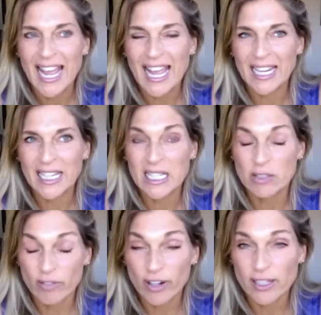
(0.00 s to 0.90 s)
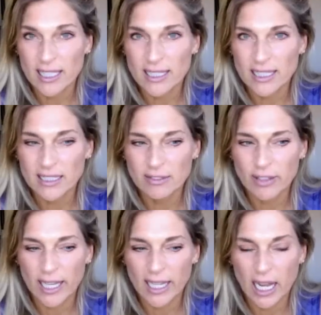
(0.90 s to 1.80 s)
and he's very sensitive
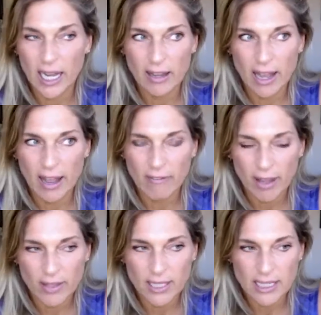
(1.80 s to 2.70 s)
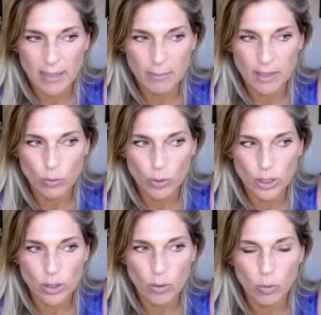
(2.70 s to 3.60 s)
and i i've had the same thing where
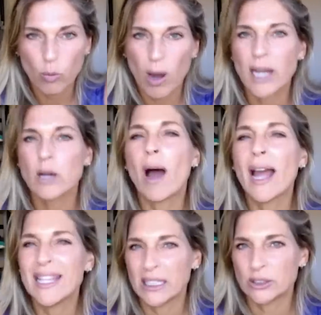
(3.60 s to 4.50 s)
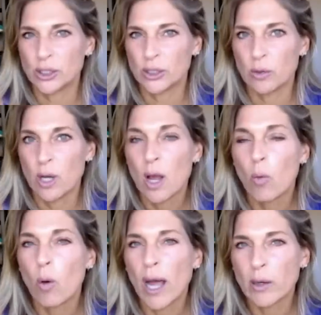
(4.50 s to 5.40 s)
you go well why do i get to
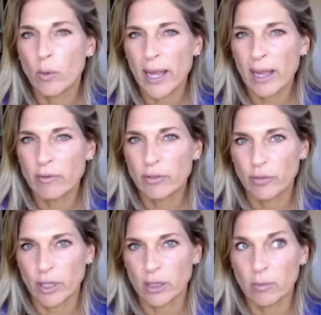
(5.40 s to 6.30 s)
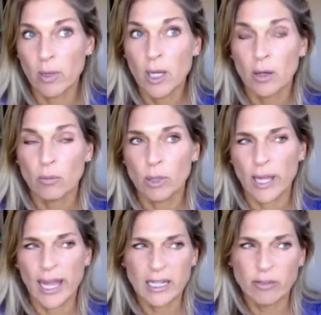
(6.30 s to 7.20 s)
why do i have the freedom
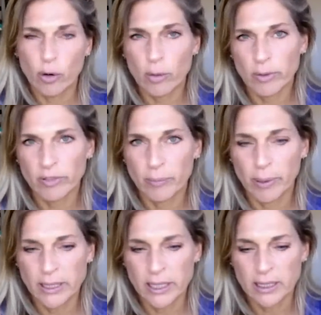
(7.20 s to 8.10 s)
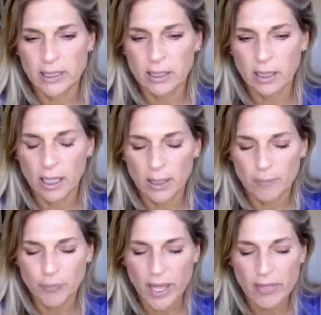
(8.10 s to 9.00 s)
any form of abundance
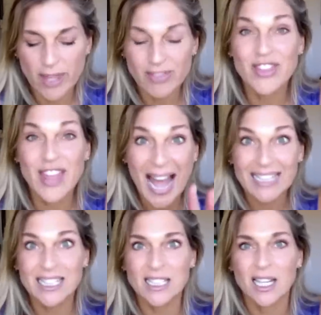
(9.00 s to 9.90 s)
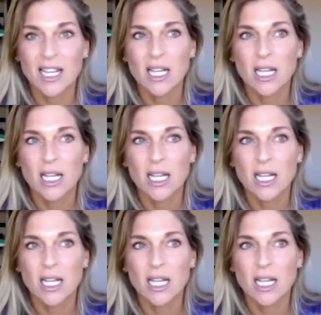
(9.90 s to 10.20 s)
um, and then that's